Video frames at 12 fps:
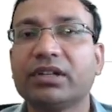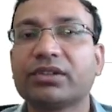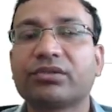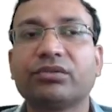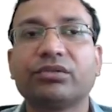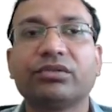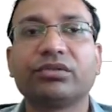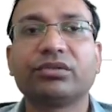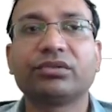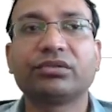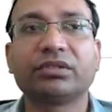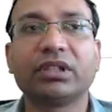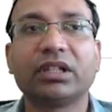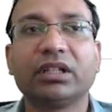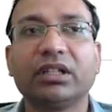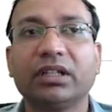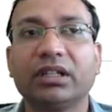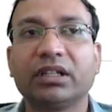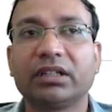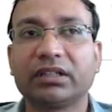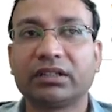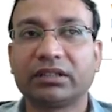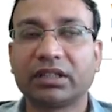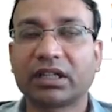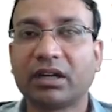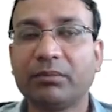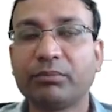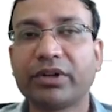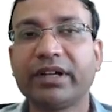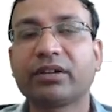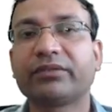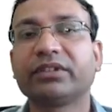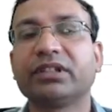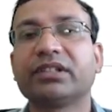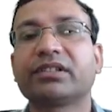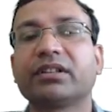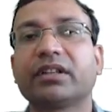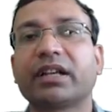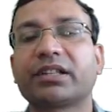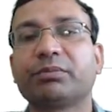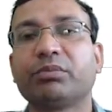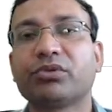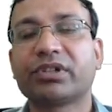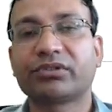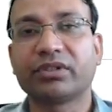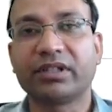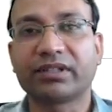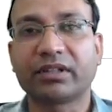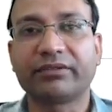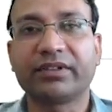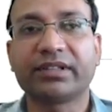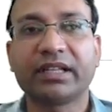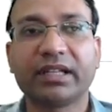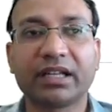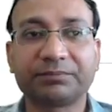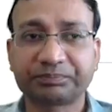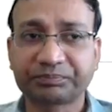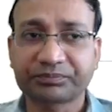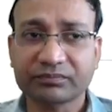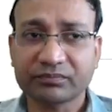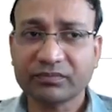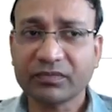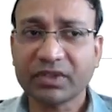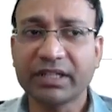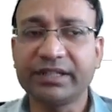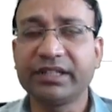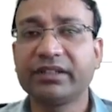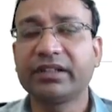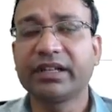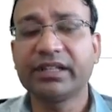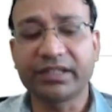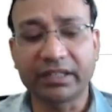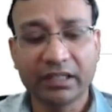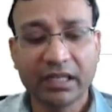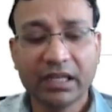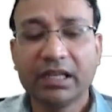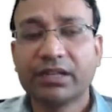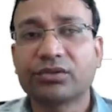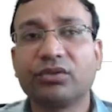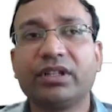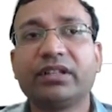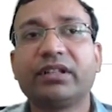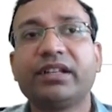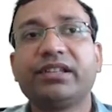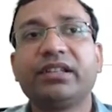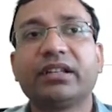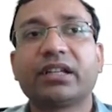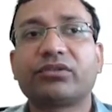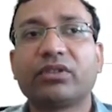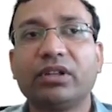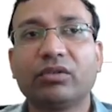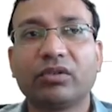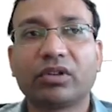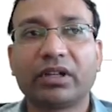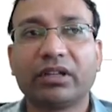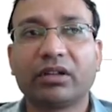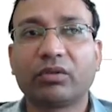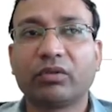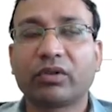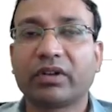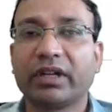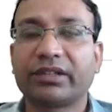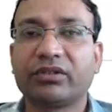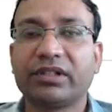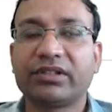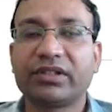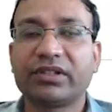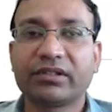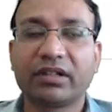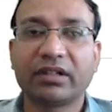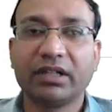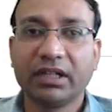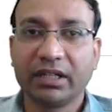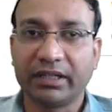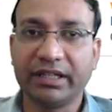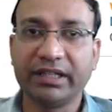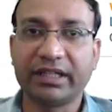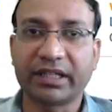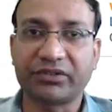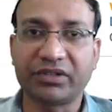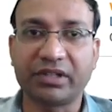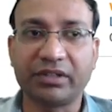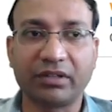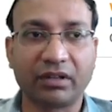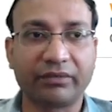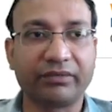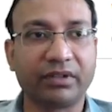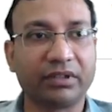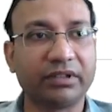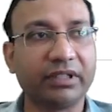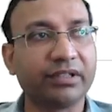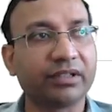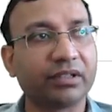So the component of this exposed actually surface area is increasing, so increasing actually over in overall actually change the heat exchange of these